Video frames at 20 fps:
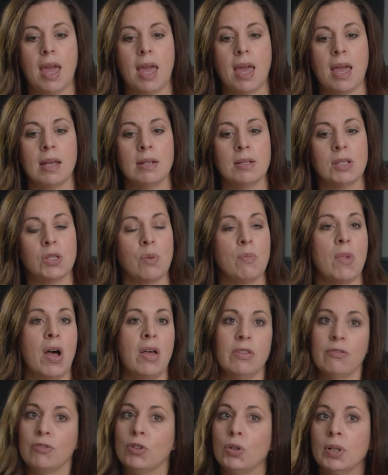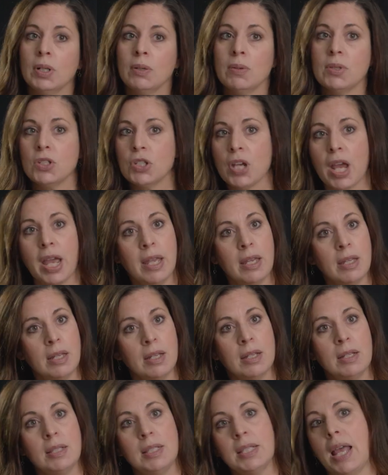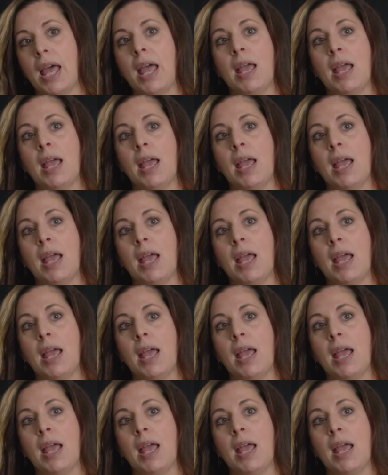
And so I'm on the floor with a child.